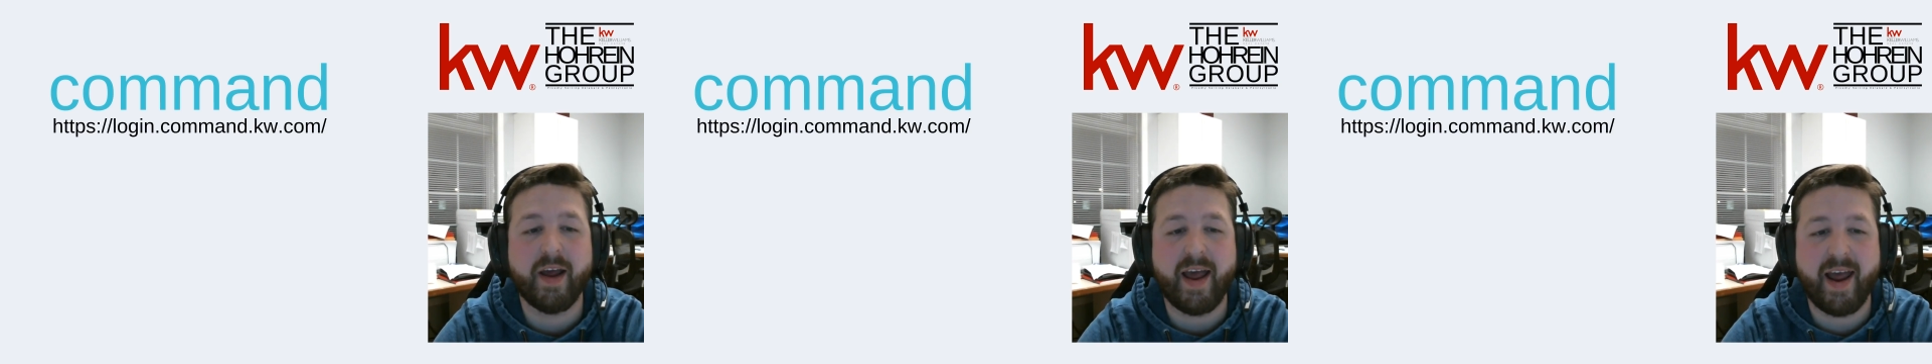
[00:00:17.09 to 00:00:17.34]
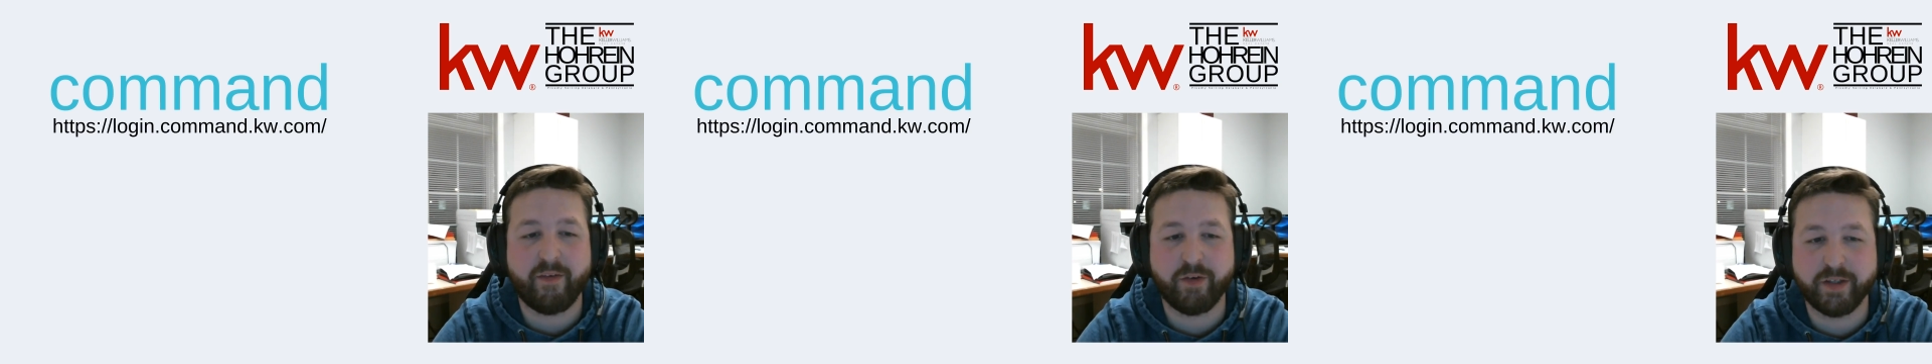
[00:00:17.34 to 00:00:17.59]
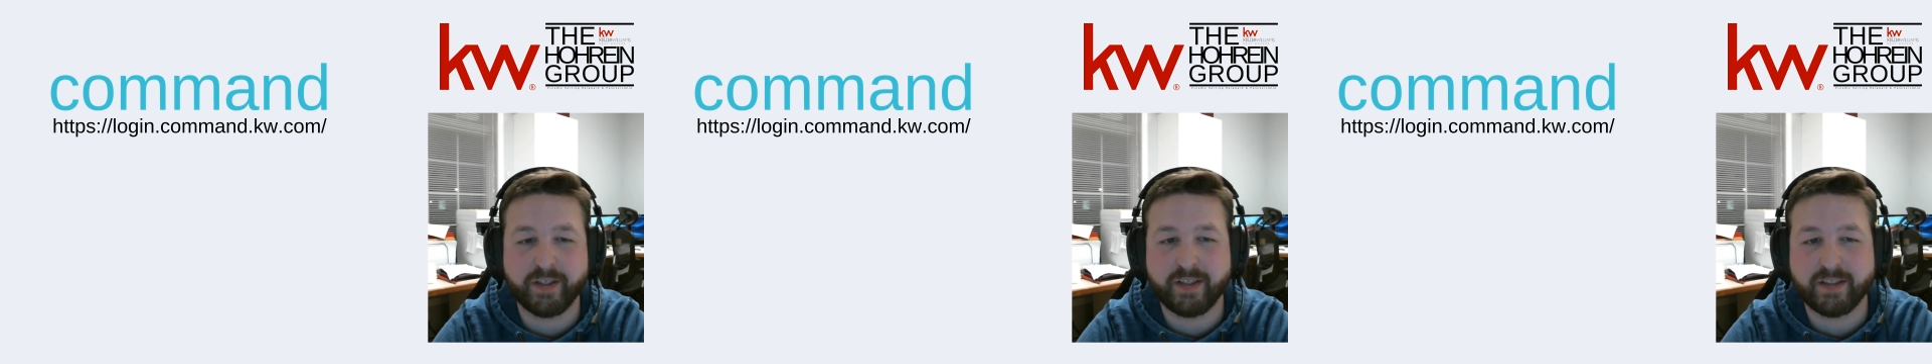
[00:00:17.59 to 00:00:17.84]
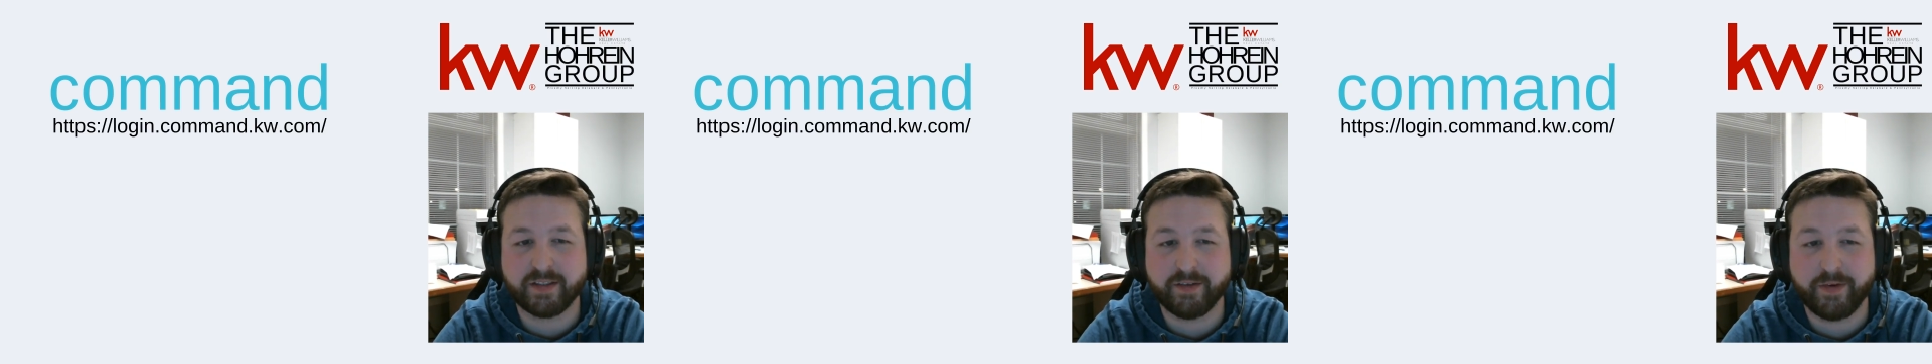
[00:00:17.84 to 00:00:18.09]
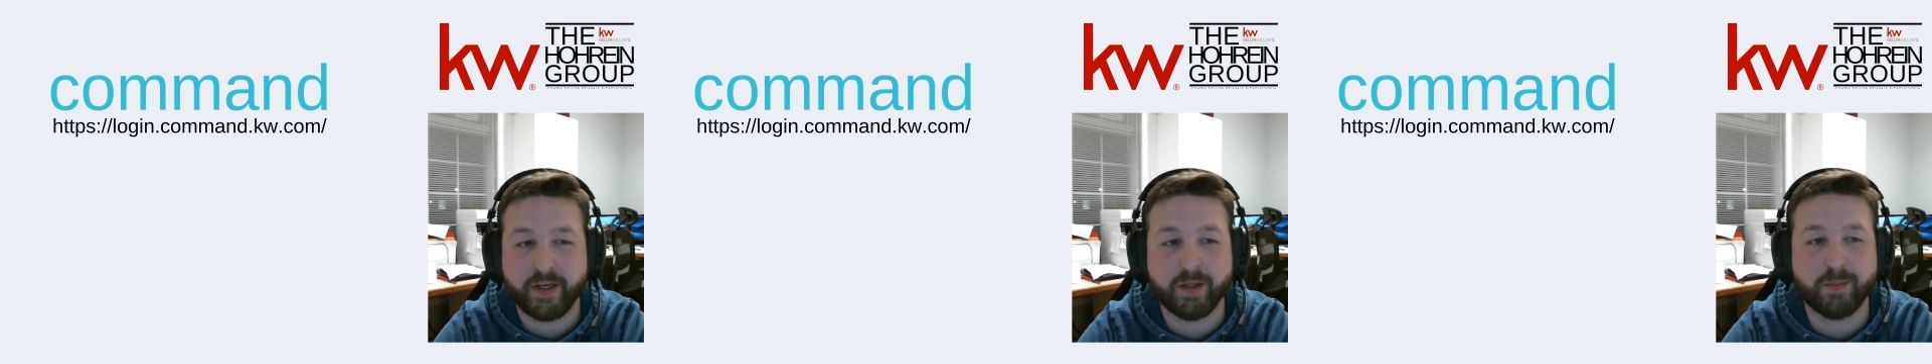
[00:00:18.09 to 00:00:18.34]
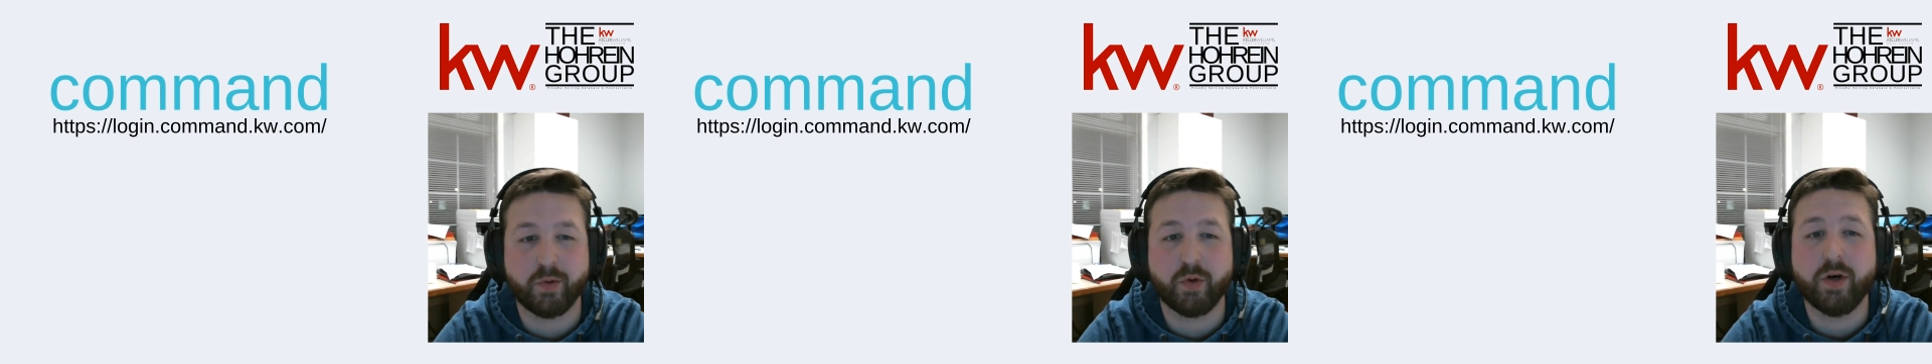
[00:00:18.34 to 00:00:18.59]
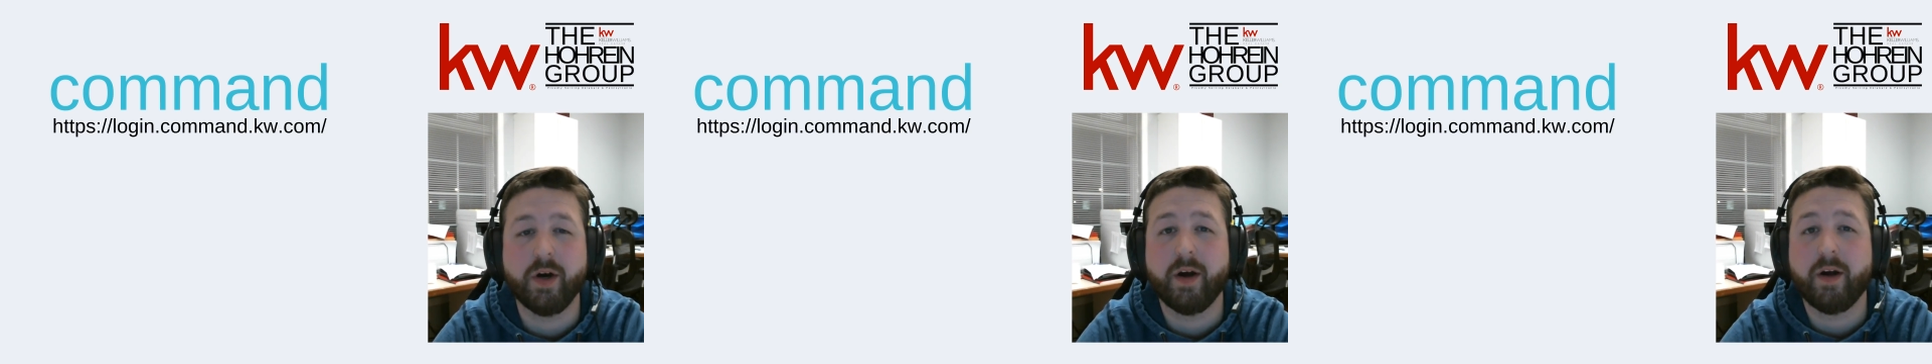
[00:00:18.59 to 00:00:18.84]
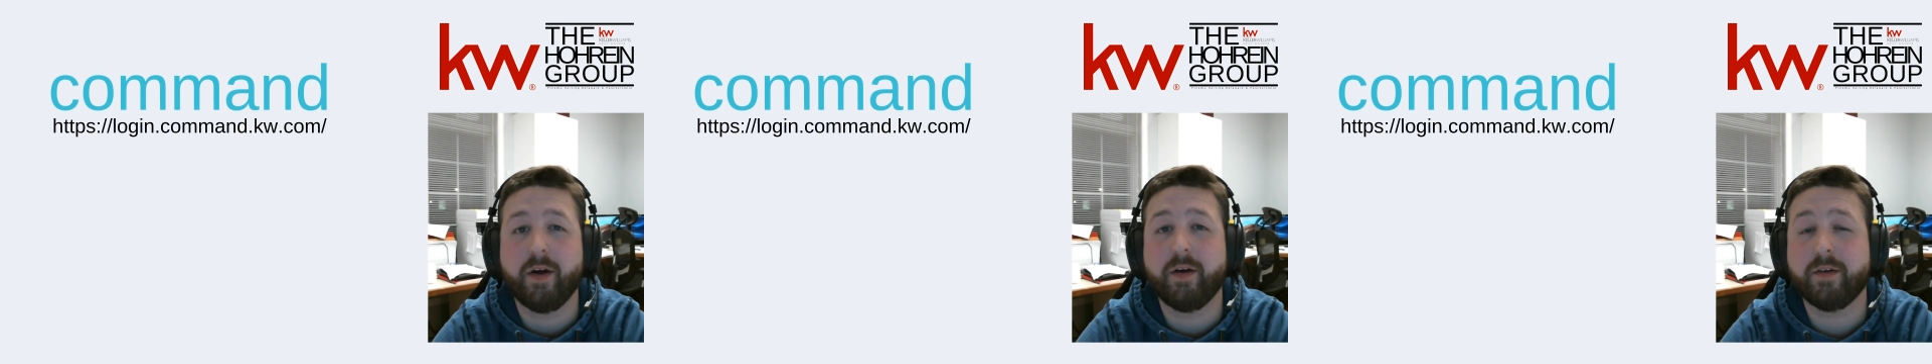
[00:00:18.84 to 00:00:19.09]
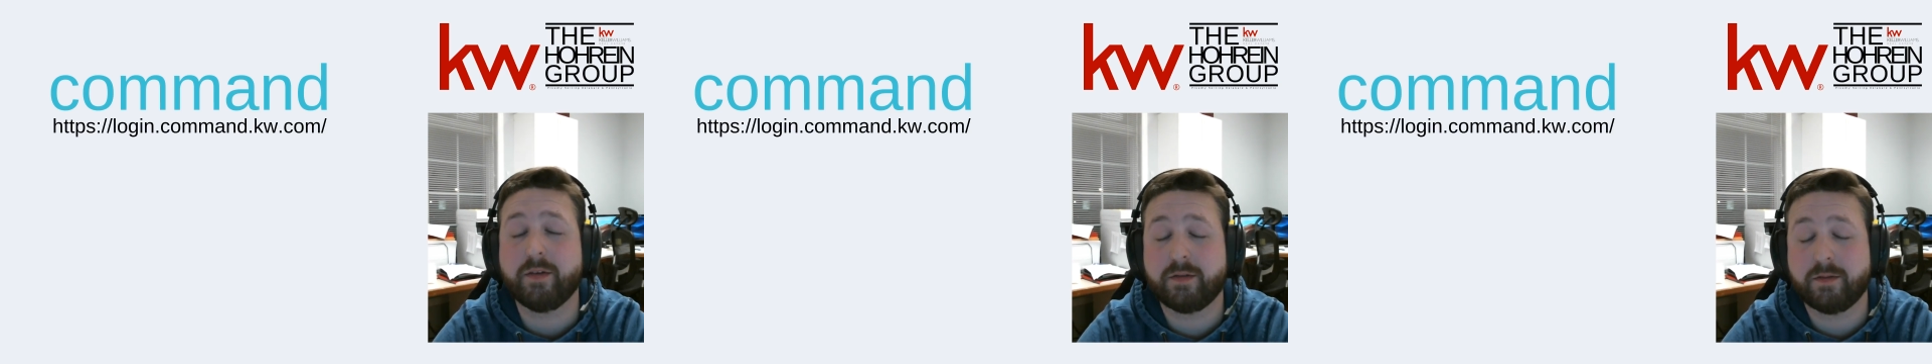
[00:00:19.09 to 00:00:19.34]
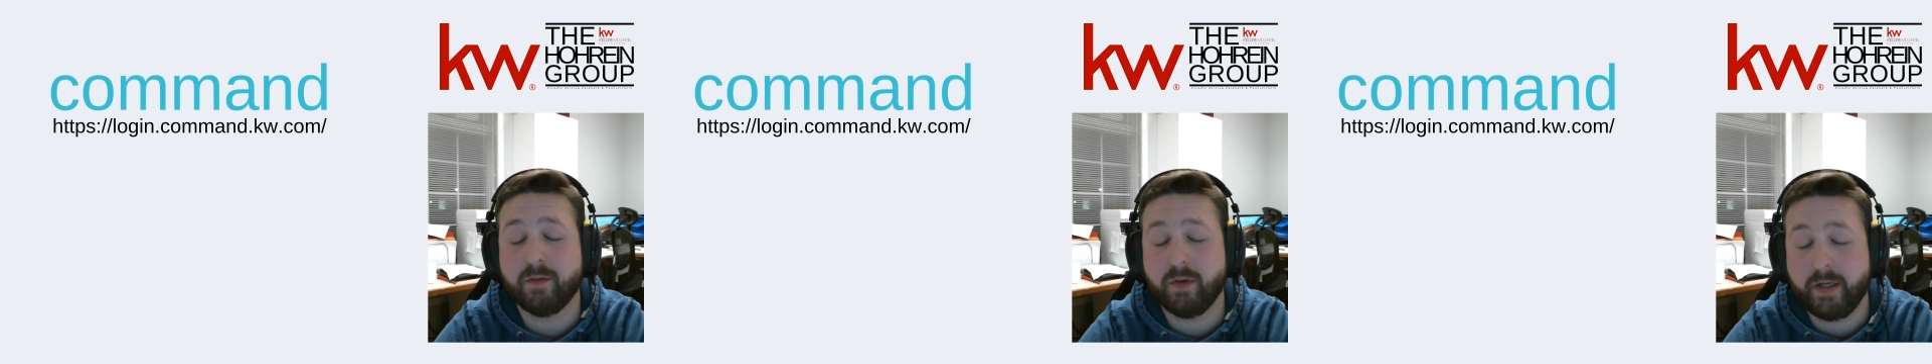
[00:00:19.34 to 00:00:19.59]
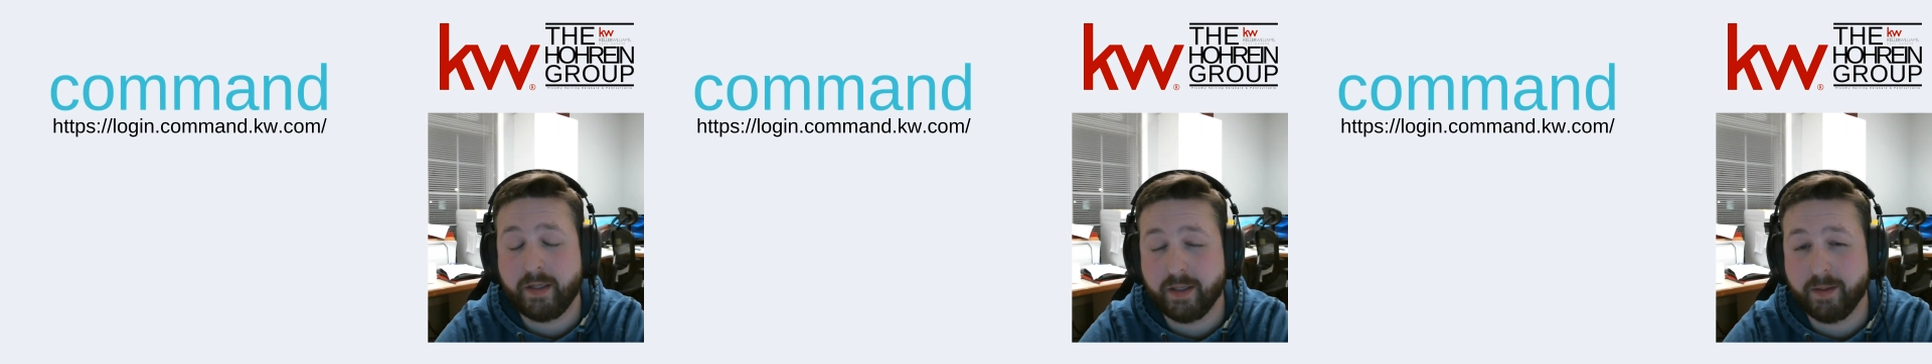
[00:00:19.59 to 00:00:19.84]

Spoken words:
Everything is available in